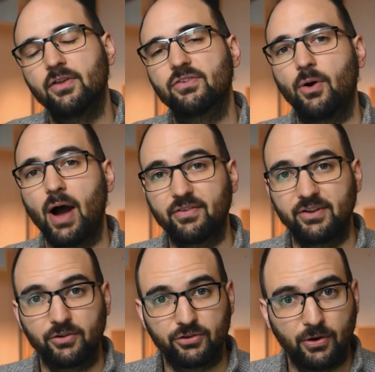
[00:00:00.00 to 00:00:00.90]
So as
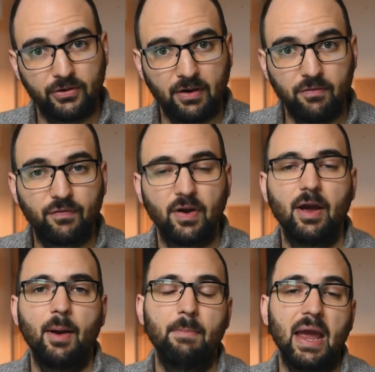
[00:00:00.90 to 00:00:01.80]
an alternative,
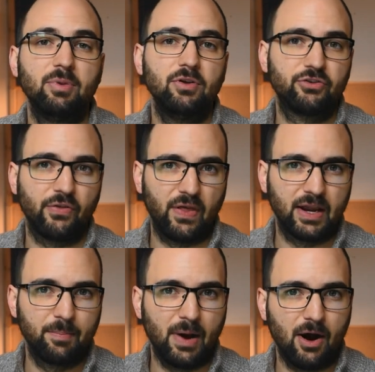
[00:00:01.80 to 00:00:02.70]
maybe you should
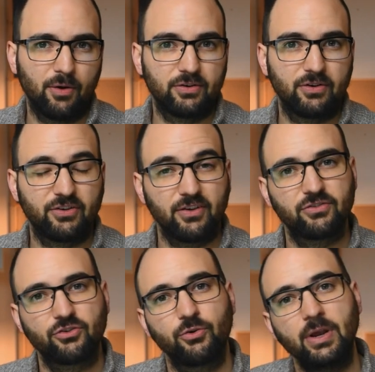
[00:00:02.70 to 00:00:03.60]
think about
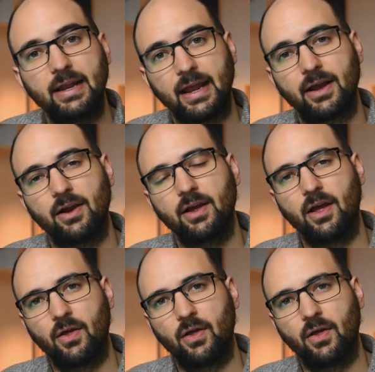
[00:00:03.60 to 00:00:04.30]
just treating